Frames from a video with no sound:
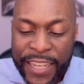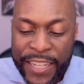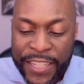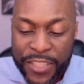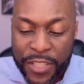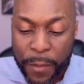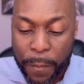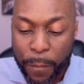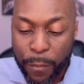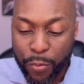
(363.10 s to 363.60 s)

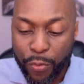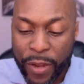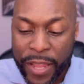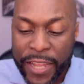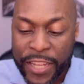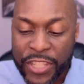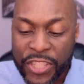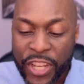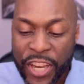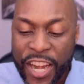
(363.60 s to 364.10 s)
to
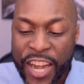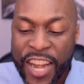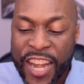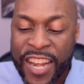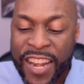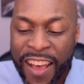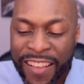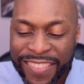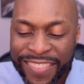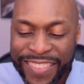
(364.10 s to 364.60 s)
bring to
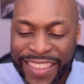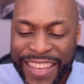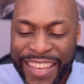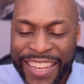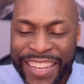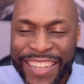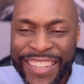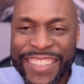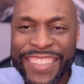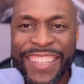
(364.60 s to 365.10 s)

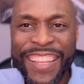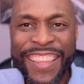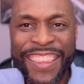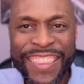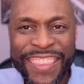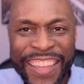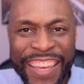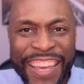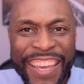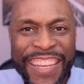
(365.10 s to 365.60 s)
nothing the
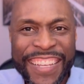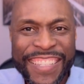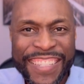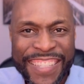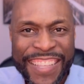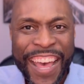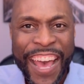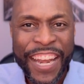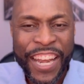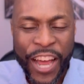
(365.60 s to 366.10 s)
things
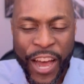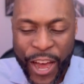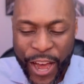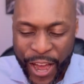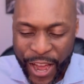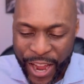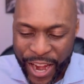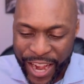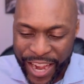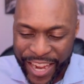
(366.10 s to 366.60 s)
that
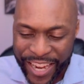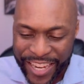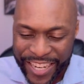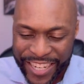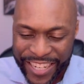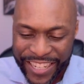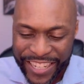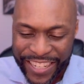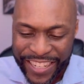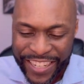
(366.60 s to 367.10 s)
are,
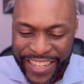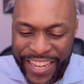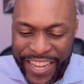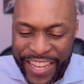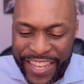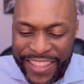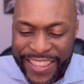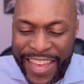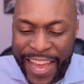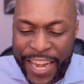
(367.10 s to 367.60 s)

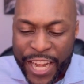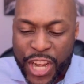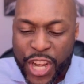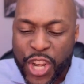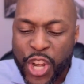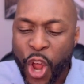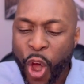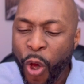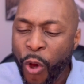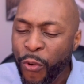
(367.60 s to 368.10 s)
that
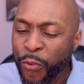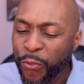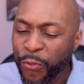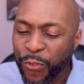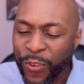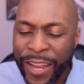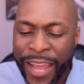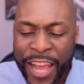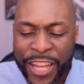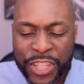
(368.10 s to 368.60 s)
no
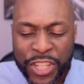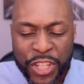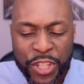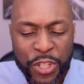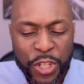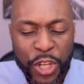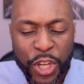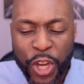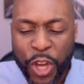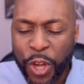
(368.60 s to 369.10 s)
flesh
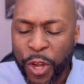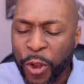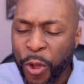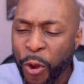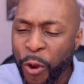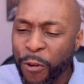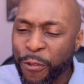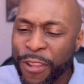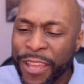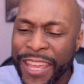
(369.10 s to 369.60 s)
should
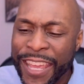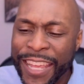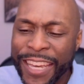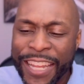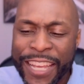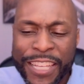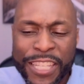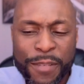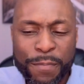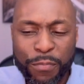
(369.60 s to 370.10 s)
glory in
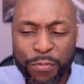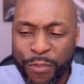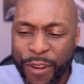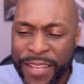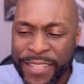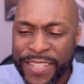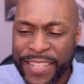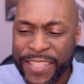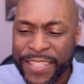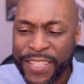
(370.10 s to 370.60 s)
his
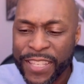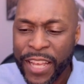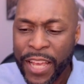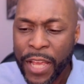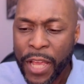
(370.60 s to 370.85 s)
presence.